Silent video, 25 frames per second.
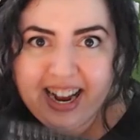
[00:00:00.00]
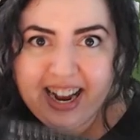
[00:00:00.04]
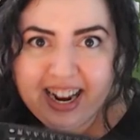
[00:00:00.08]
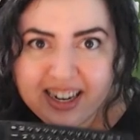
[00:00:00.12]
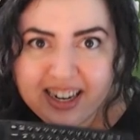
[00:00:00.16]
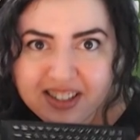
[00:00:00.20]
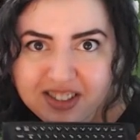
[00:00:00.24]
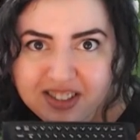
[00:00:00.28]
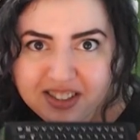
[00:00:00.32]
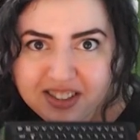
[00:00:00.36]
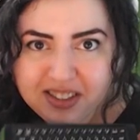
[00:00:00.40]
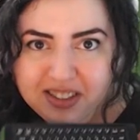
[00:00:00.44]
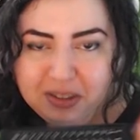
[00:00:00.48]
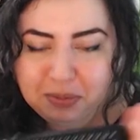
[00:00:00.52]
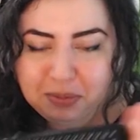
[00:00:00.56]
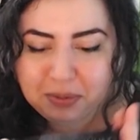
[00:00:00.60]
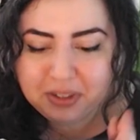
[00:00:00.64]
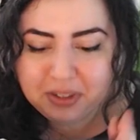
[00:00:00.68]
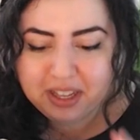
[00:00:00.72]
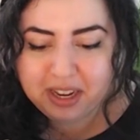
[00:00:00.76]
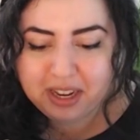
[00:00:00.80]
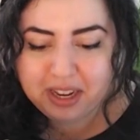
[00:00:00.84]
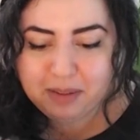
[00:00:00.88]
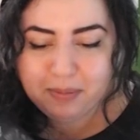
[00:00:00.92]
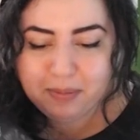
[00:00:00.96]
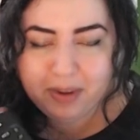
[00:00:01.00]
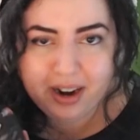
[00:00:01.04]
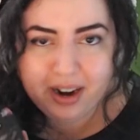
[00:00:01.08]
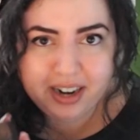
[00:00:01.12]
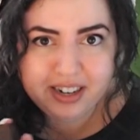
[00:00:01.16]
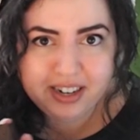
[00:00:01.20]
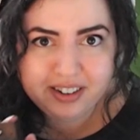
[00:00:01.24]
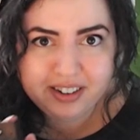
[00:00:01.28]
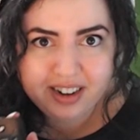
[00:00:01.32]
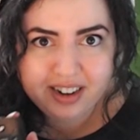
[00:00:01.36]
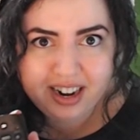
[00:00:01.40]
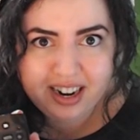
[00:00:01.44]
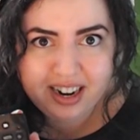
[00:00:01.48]
actually play
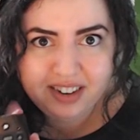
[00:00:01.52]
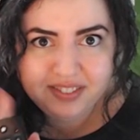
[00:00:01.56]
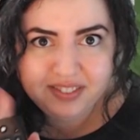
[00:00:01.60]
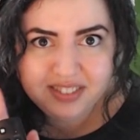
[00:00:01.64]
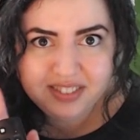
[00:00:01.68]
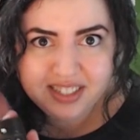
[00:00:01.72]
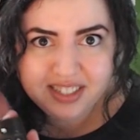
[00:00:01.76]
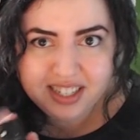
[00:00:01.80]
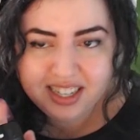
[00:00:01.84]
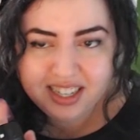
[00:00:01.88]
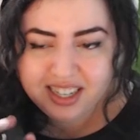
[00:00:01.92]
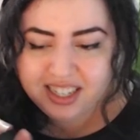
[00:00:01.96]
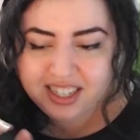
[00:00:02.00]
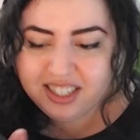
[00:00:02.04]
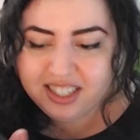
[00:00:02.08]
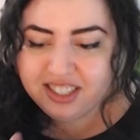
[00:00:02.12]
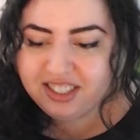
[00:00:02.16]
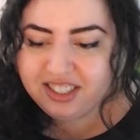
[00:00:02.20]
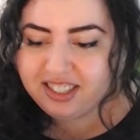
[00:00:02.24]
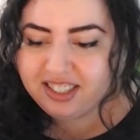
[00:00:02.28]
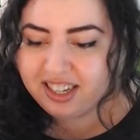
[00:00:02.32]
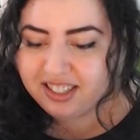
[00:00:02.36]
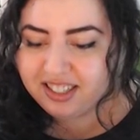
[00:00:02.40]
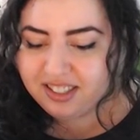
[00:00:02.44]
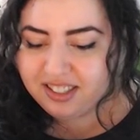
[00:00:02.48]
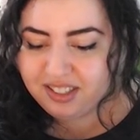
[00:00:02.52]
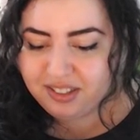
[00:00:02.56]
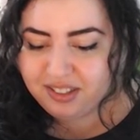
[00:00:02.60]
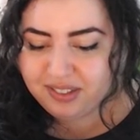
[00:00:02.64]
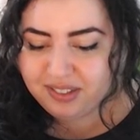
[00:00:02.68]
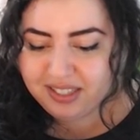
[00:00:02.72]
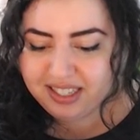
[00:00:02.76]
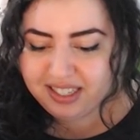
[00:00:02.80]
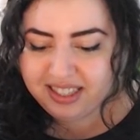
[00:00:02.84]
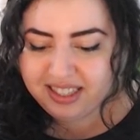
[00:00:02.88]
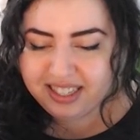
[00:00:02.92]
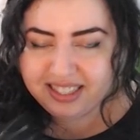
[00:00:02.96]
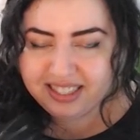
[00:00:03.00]
Minecraft just
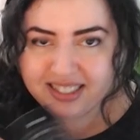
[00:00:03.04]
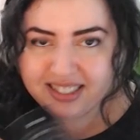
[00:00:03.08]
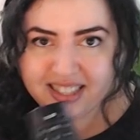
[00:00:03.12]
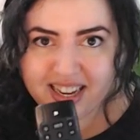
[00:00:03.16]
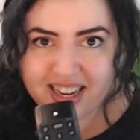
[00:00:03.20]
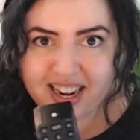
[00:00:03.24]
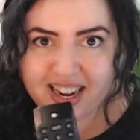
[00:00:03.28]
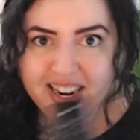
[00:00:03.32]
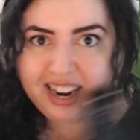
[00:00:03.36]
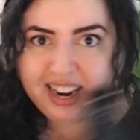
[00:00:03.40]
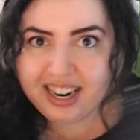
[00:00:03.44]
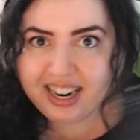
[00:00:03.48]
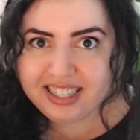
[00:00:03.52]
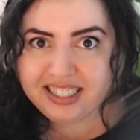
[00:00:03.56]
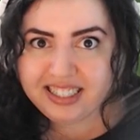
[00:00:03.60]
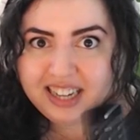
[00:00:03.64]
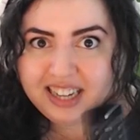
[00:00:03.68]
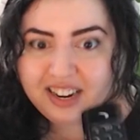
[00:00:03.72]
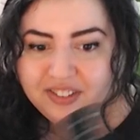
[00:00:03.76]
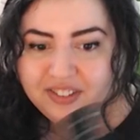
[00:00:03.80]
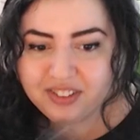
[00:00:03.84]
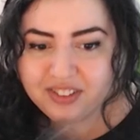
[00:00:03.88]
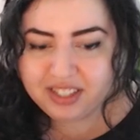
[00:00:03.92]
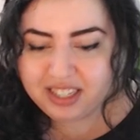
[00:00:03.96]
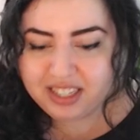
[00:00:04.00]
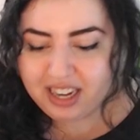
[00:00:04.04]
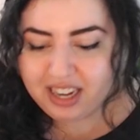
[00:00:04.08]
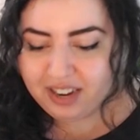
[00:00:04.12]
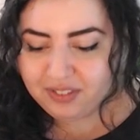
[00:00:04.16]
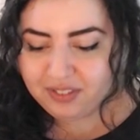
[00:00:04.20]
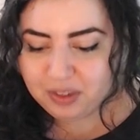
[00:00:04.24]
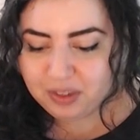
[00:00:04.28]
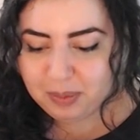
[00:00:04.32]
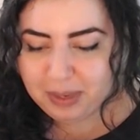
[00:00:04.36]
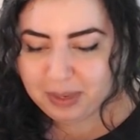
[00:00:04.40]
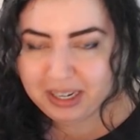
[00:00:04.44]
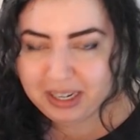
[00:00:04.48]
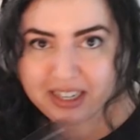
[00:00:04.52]
using this thing. I definitely have
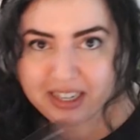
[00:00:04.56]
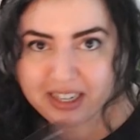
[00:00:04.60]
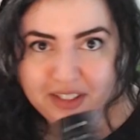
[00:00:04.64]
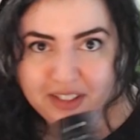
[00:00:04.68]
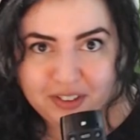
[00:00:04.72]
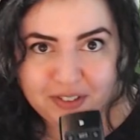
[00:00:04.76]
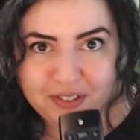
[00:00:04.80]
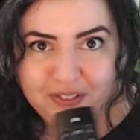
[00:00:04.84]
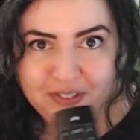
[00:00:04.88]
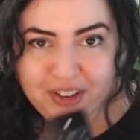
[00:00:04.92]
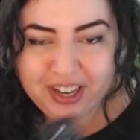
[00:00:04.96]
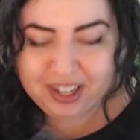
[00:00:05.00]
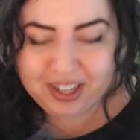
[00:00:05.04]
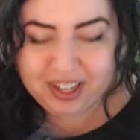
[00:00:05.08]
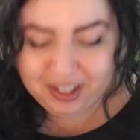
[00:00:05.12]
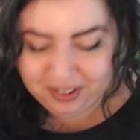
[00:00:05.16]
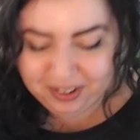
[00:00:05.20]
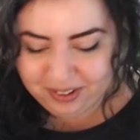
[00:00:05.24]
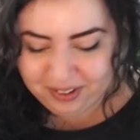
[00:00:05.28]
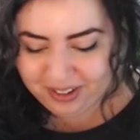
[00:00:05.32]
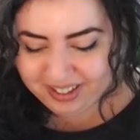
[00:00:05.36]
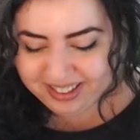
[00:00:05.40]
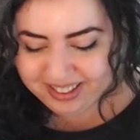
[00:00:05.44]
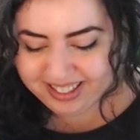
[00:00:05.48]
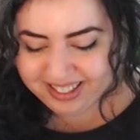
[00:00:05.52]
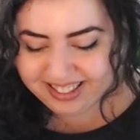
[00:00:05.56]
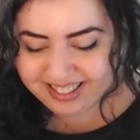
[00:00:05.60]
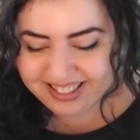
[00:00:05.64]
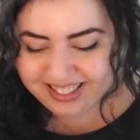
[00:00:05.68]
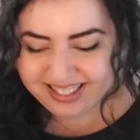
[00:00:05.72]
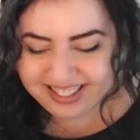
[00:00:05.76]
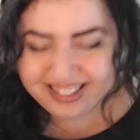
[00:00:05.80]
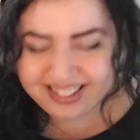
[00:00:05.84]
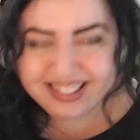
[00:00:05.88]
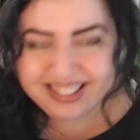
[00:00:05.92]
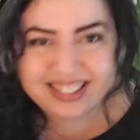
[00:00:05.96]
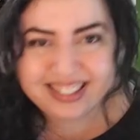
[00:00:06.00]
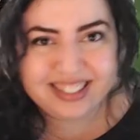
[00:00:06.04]
to make another video on this.
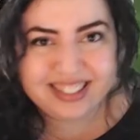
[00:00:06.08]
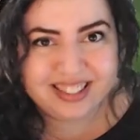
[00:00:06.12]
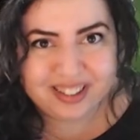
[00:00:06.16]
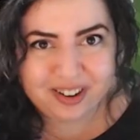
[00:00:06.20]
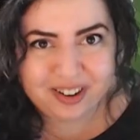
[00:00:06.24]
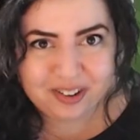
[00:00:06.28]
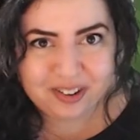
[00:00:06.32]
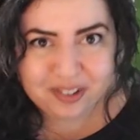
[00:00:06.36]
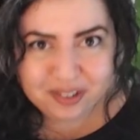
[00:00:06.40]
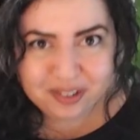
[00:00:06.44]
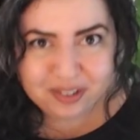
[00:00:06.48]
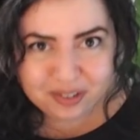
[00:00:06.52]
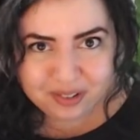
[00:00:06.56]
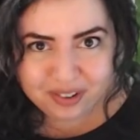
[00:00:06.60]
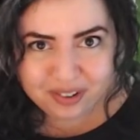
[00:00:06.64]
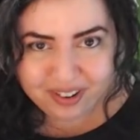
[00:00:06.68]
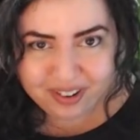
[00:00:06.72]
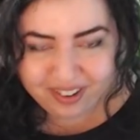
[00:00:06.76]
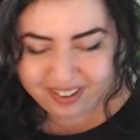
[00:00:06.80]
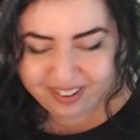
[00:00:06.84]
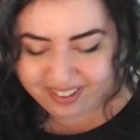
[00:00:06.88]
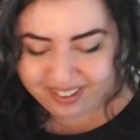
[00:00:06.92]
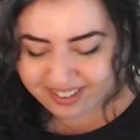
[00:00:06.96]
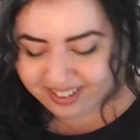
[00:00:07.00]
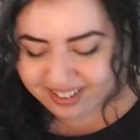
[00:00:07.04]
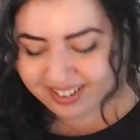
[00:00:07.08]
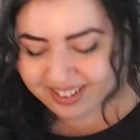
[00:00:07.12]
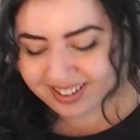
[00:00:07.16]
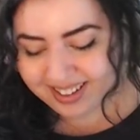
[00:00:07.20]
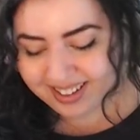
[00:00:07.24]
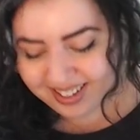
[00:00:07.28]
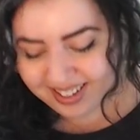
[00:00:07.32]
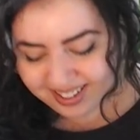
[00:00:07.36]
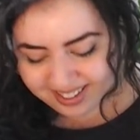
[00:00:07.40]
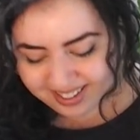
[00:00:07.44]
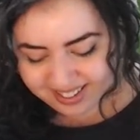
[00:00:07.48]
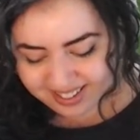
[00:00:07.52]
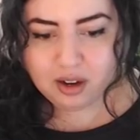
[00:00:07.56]
This is so cool.
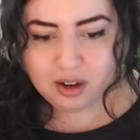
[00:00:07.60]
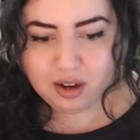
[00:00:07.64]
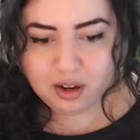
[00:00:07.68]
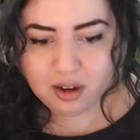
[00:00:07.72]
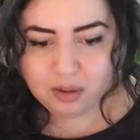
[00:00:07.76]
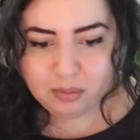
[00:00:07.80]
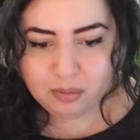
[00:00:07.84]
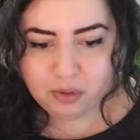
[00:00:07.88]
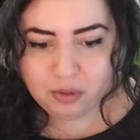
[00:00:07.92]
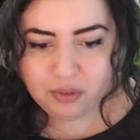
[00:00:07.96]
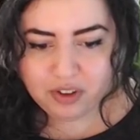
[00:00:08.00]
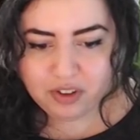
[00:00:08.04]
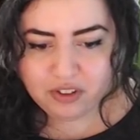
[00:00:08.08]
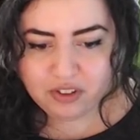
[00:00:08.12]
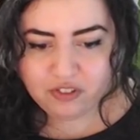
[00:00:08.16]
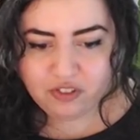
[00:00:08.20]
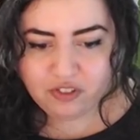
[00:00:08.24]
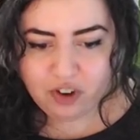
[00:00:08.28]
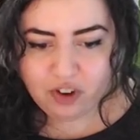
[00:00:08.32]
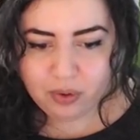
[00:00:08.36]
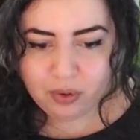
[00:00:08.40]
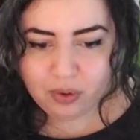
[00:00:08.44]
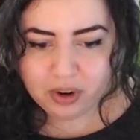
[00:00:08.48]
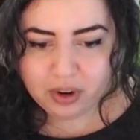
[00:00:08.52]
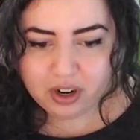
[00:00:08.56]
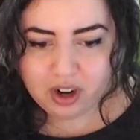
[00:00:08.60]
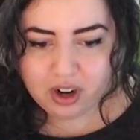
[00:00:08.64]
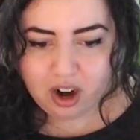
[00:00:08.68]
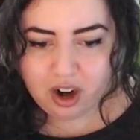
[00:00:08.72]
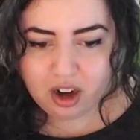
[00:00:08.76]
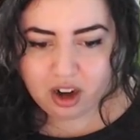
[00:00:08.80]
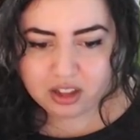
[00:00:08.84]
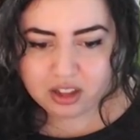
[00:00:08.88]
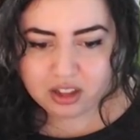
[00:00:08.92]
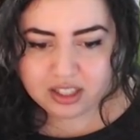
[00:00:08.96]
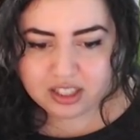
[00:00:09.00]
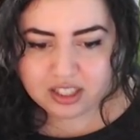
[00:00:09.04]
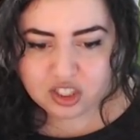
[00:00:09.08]
Moving forward,
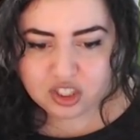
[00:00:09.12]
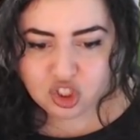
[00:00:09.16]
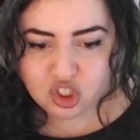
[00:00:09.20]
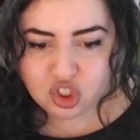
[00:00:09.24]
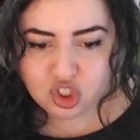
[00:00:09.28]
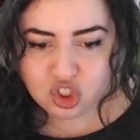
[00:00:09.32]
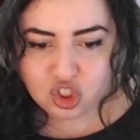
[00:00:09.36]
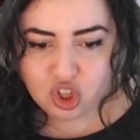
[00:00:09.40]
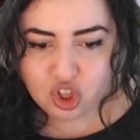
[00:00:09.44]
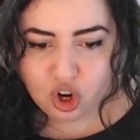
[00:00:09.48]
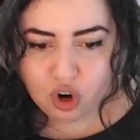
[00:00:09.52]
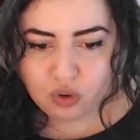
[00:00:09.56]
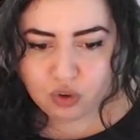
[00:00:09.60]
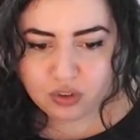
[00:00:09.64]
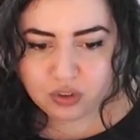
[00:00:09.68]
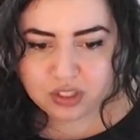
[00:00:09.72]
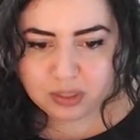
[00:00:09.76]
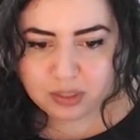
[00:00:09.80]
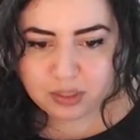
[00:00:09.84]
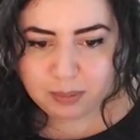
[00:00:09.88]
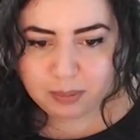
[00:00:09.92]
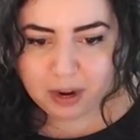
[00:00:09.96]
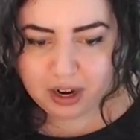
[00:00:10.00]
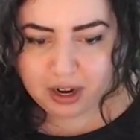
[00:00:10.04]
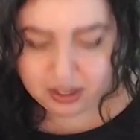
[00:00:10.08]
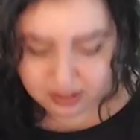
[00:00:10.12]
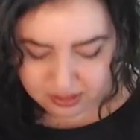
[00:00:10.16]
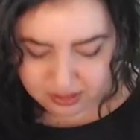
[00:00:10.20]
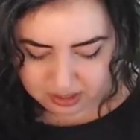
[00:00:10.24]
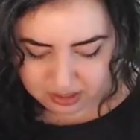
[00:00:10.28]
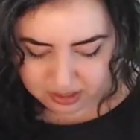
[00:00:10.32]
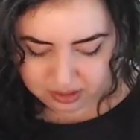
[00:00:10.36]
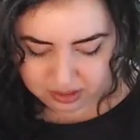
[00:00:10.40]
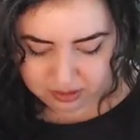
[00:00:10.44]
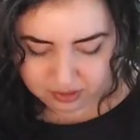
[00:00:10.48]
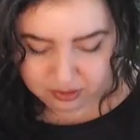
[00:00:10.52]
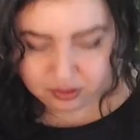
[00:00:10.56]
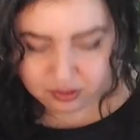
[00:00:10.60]
oh, this is so
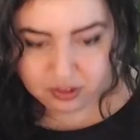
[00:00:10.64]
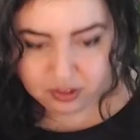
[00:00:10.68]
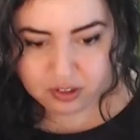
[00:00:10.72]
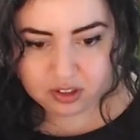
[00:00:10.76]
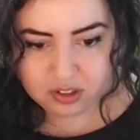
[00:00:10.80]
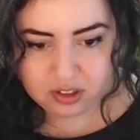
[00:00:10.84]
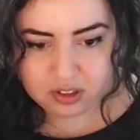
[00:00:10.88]
responsive.